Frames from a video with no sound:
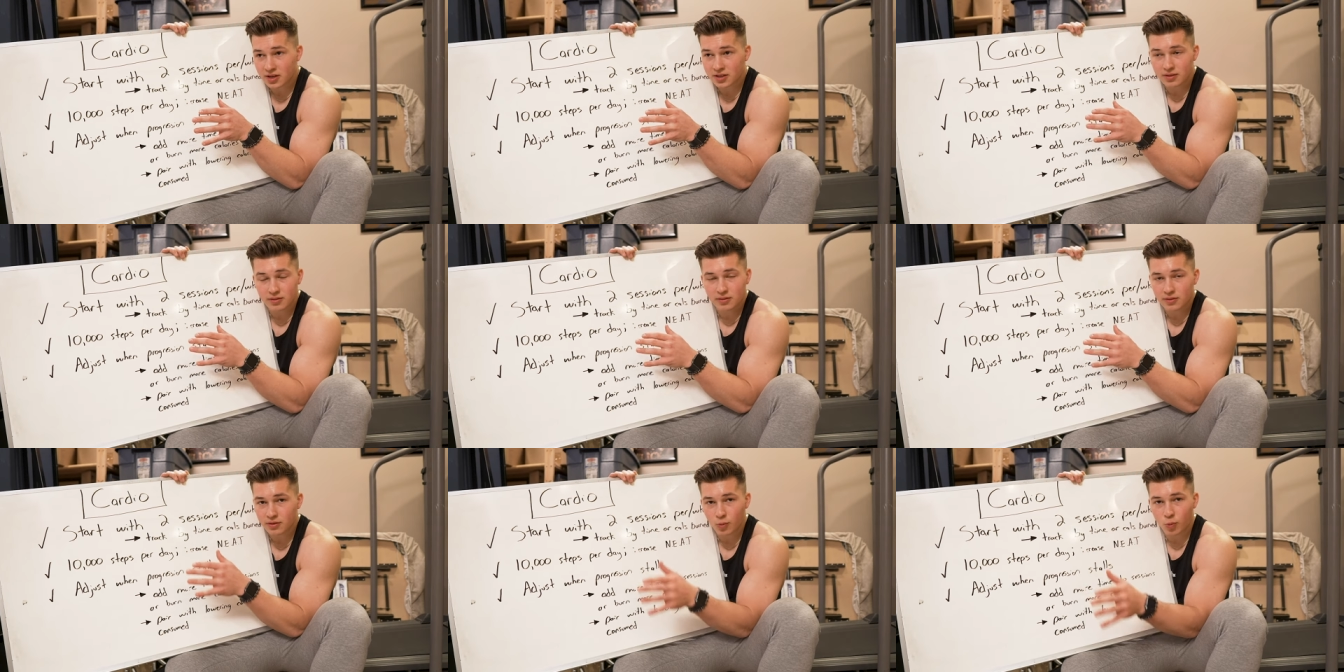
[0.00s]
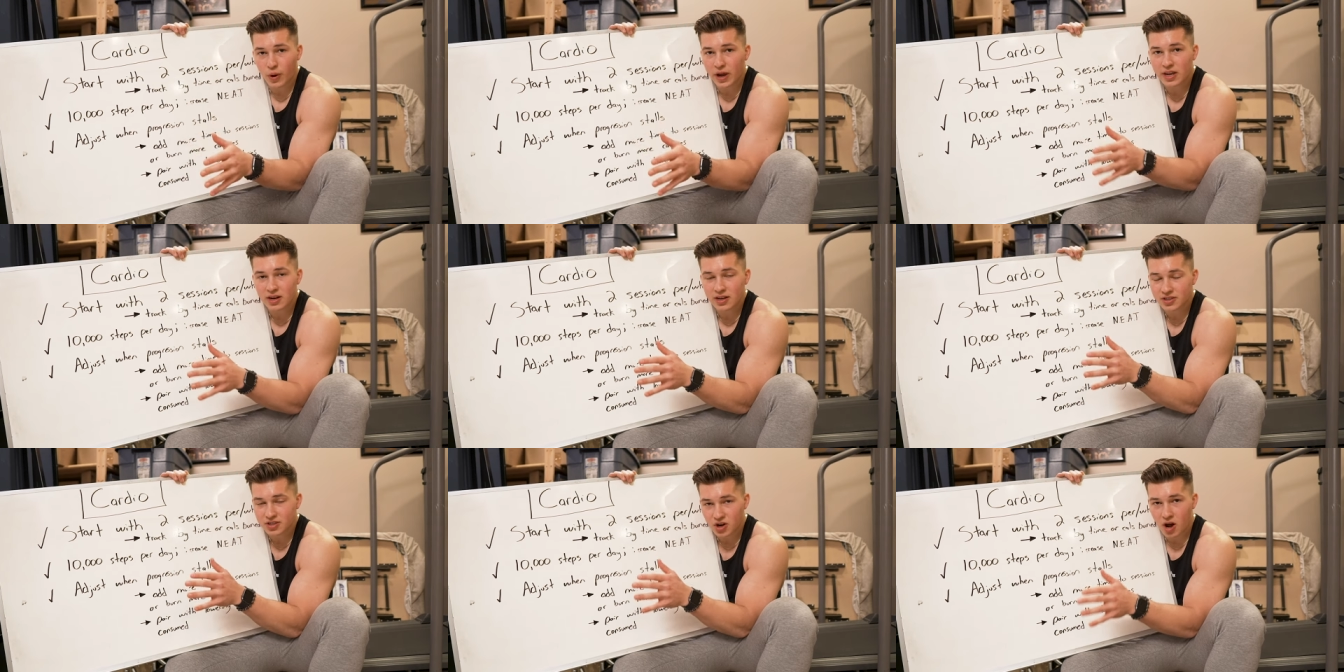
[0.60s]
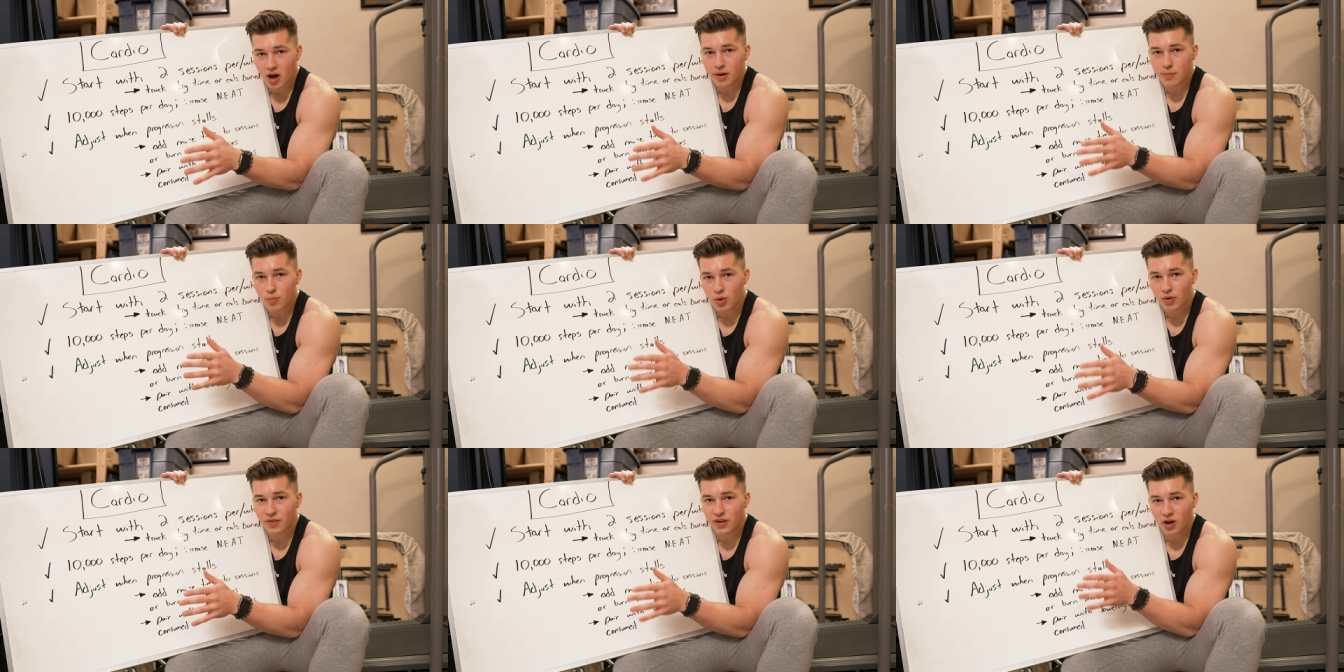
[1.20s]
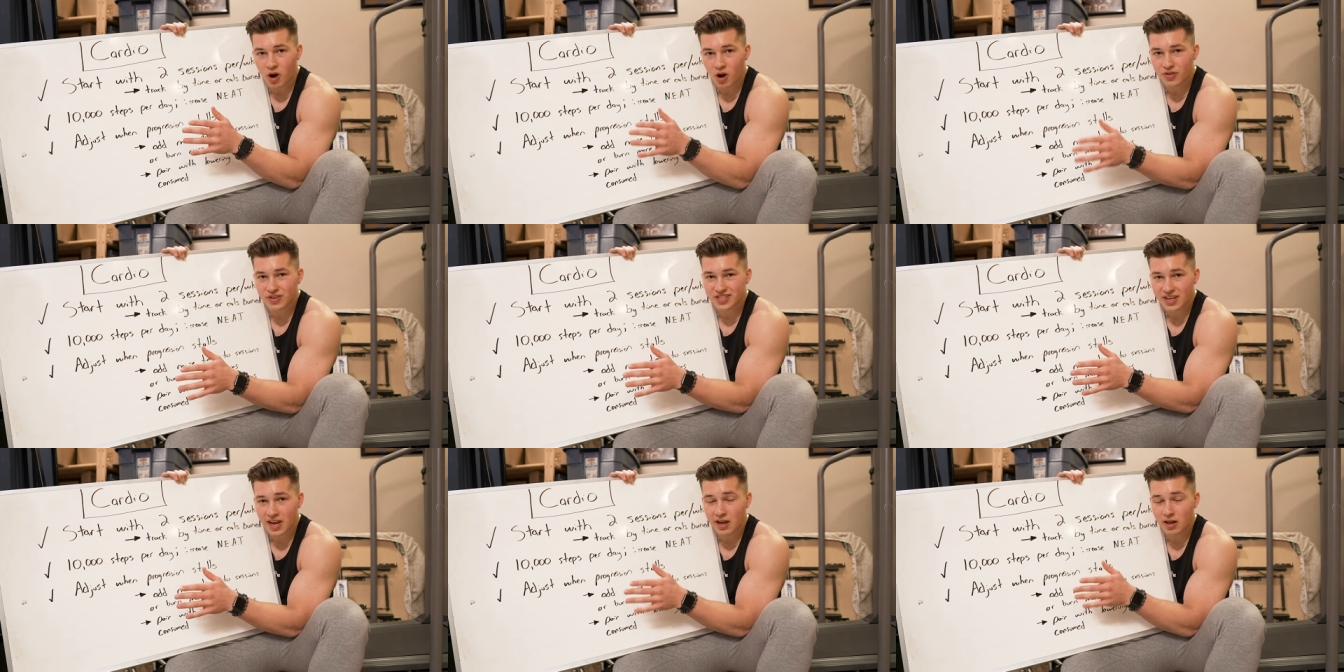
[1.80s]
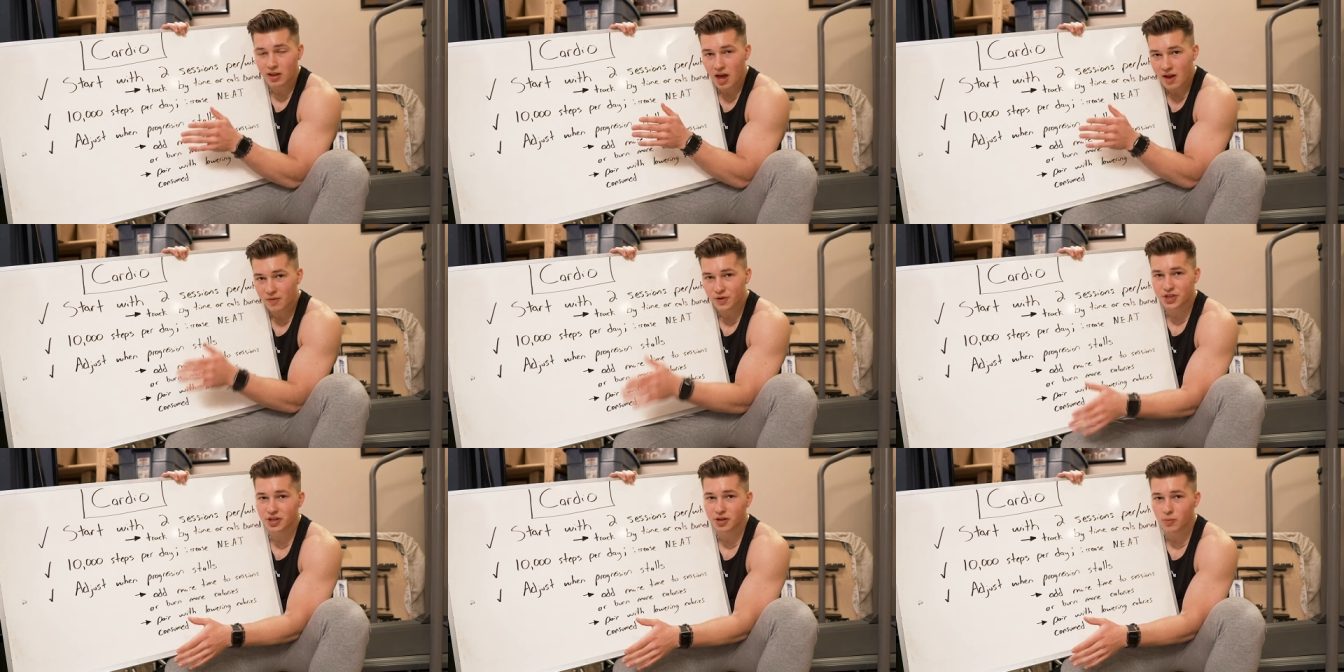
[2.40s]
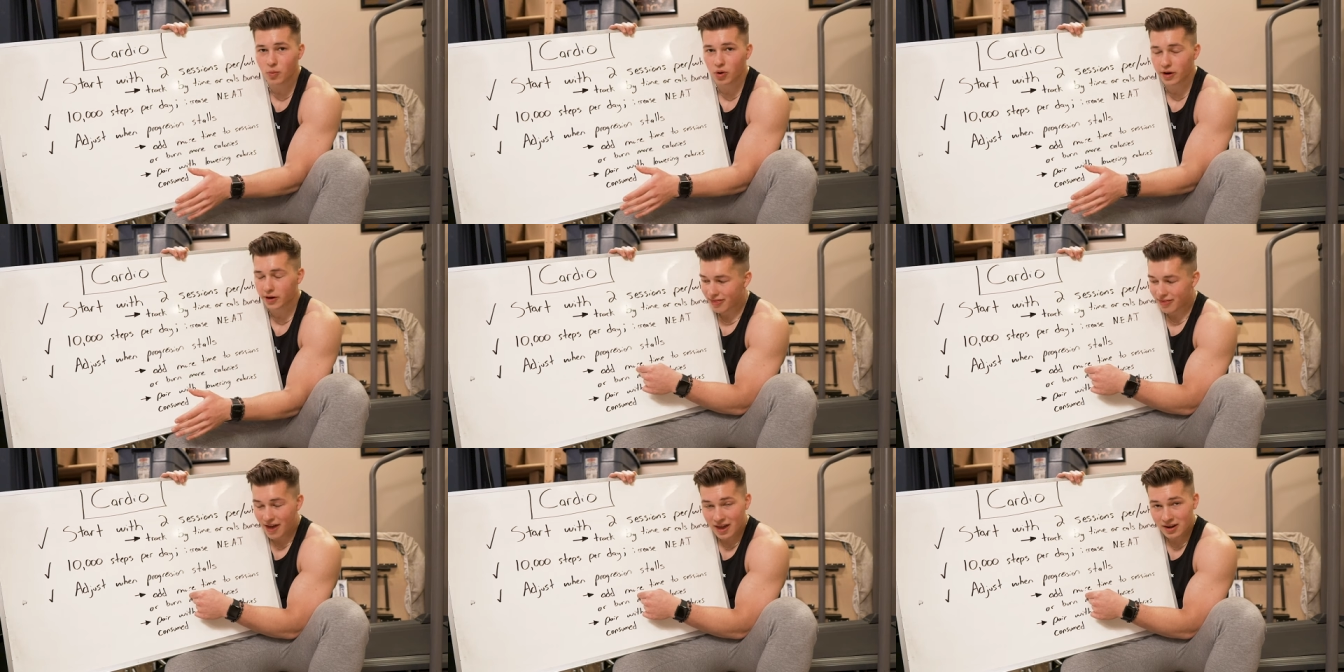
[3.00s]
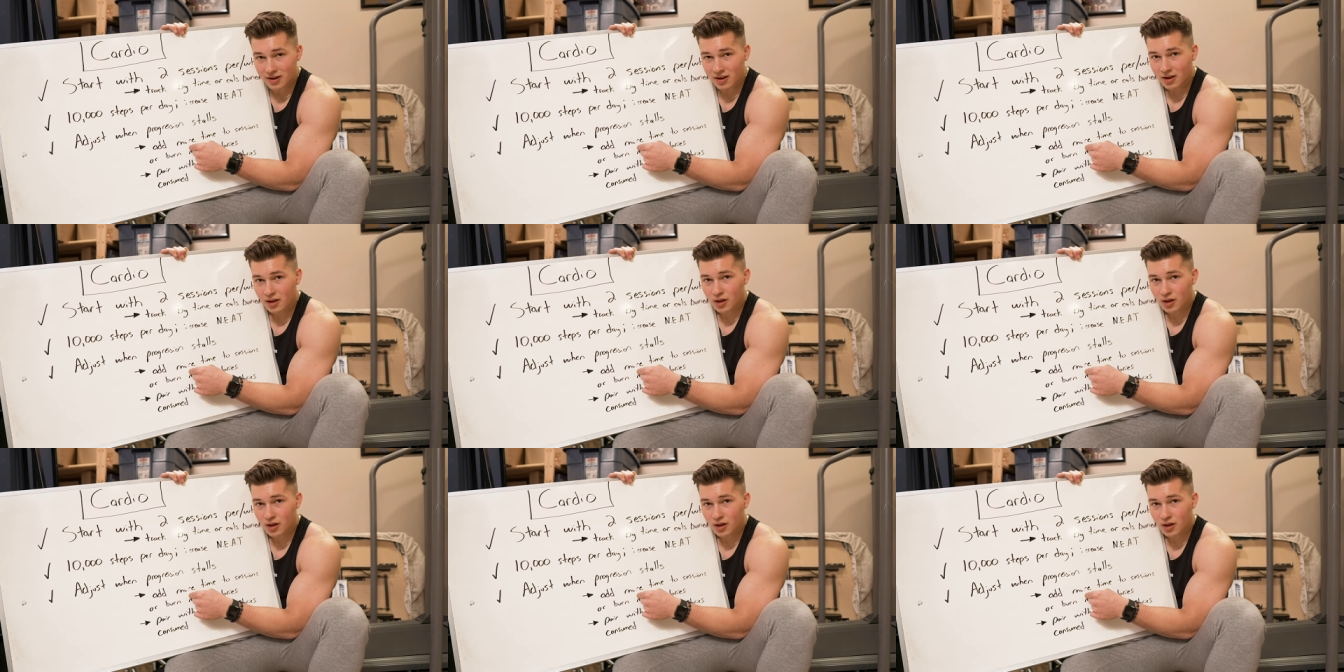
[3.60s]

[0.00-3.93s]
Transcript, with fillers: it the weight is not moving on the scale every single morning. Then